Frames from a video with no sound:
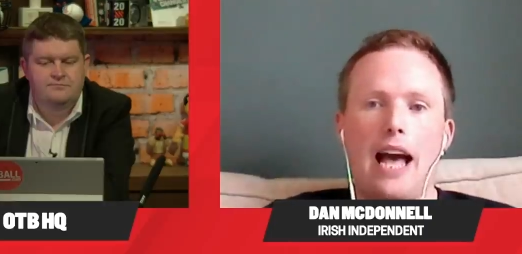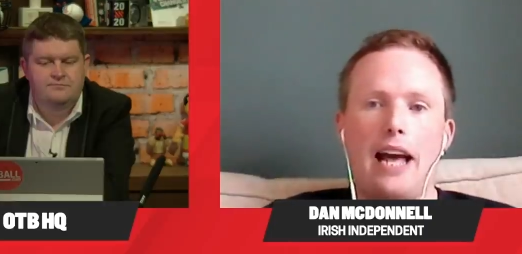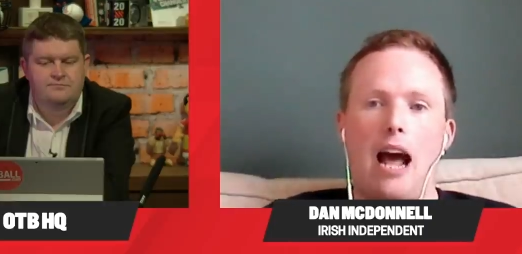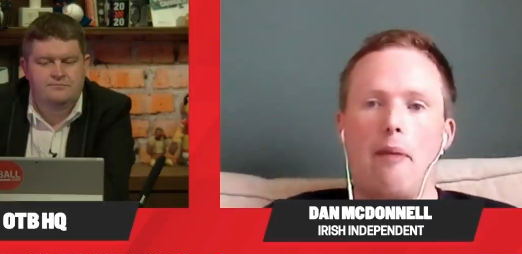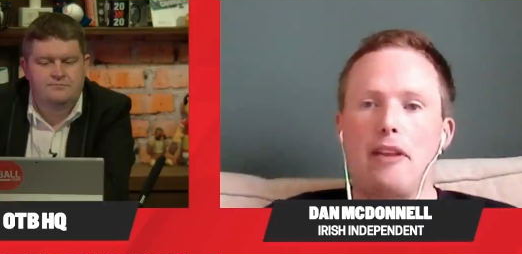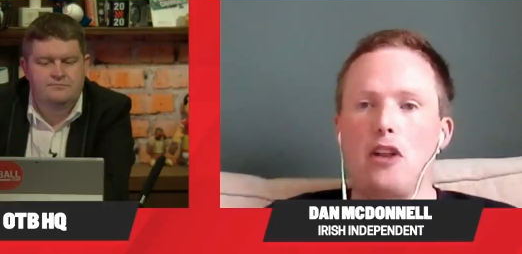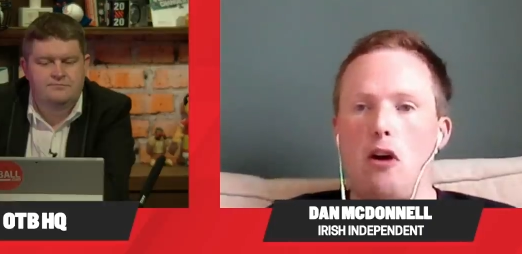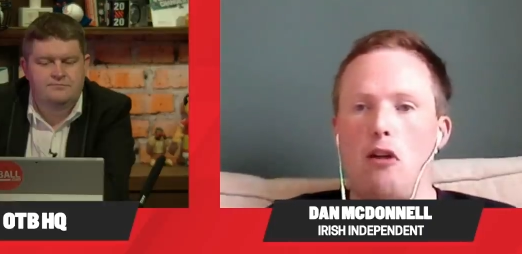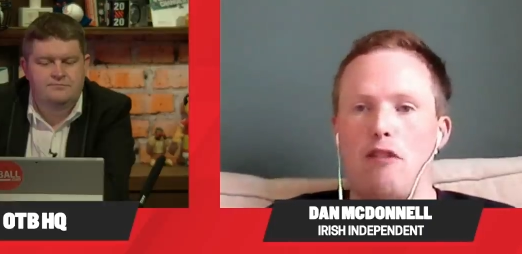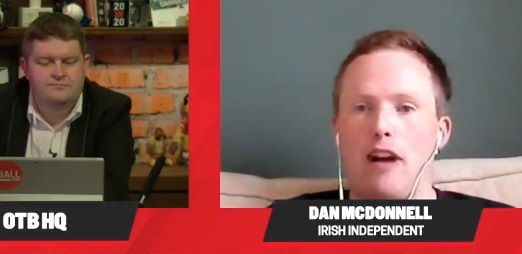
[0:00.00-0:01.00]
Speaker 1: and I mean the
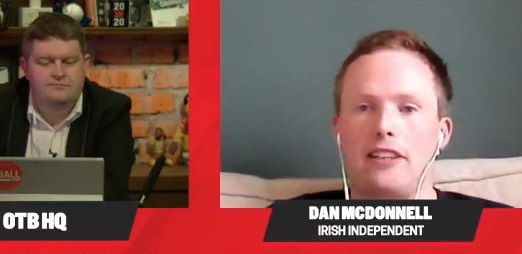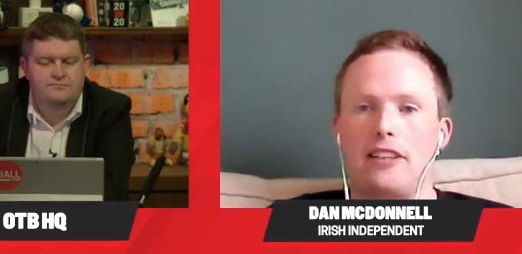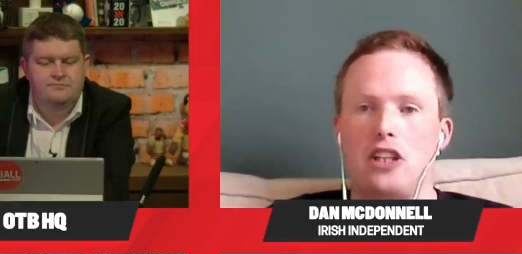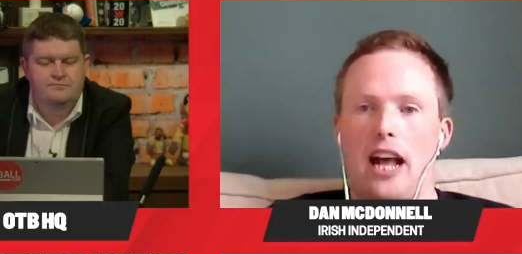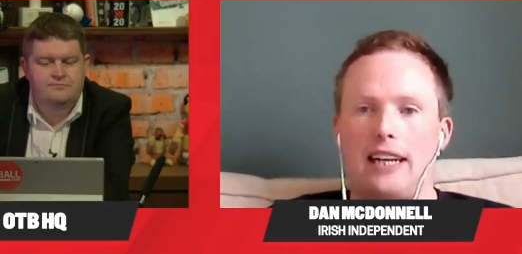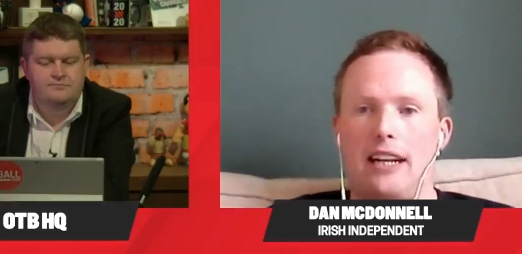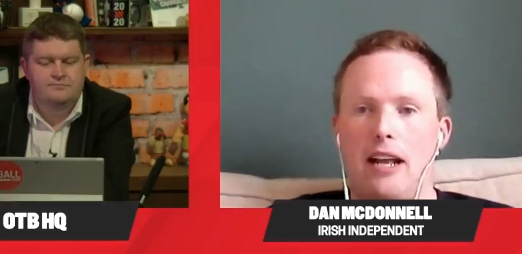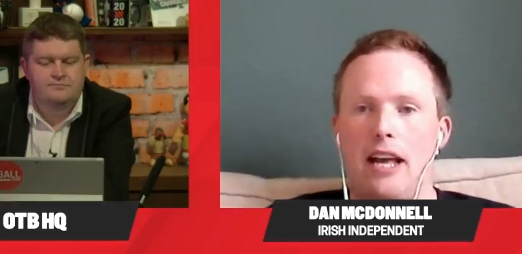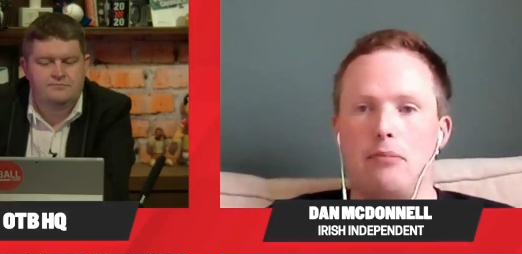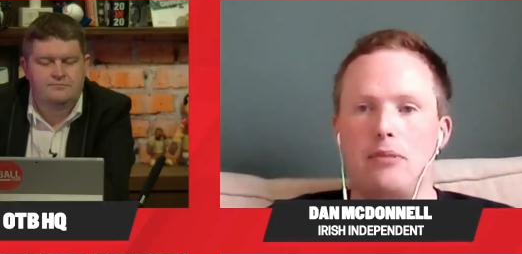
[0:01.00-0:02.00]
whole fact that Jack and,
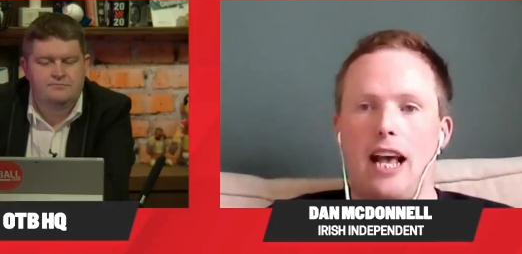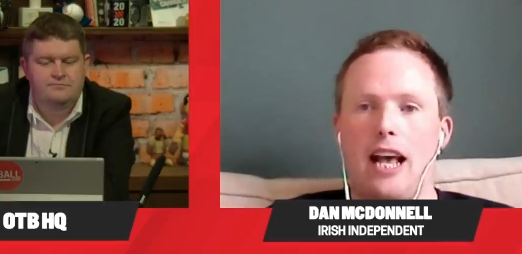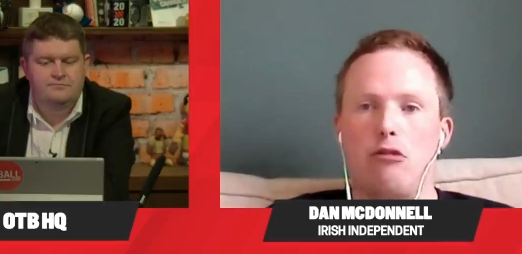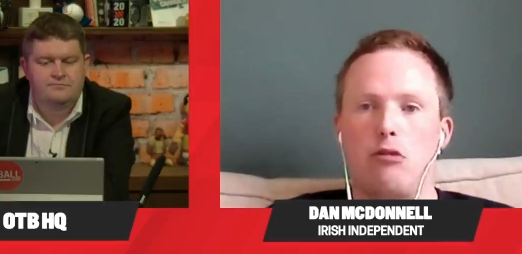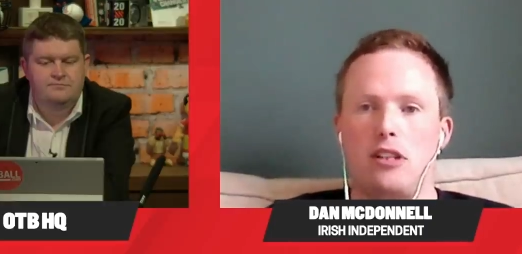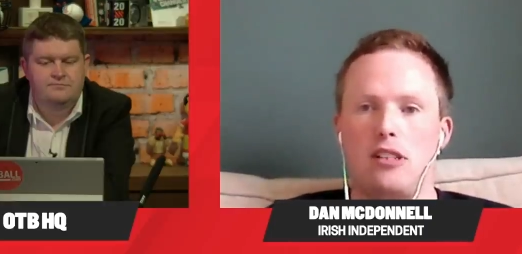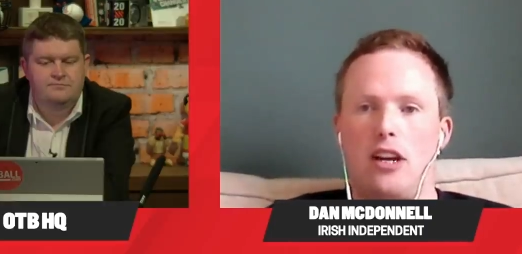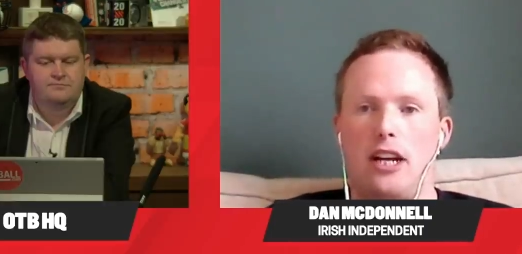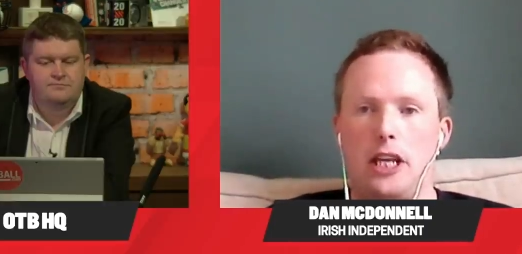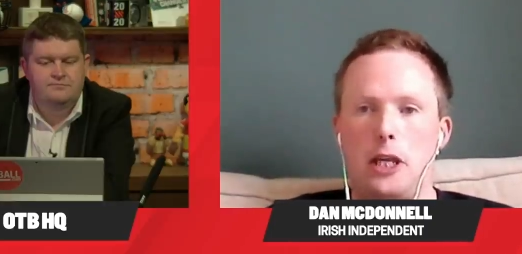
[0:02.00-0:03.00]
in himself was a
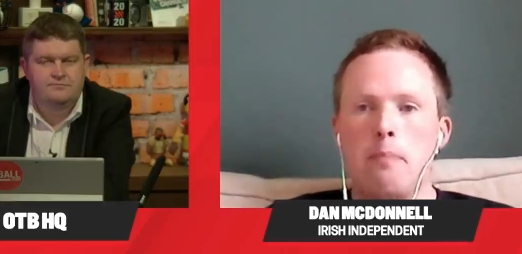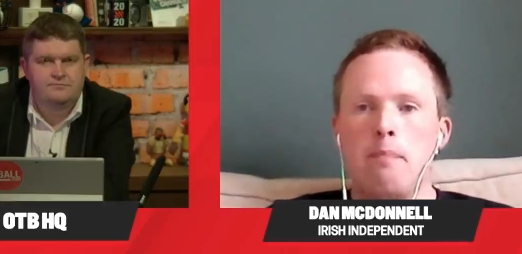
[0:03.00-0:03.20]
slightly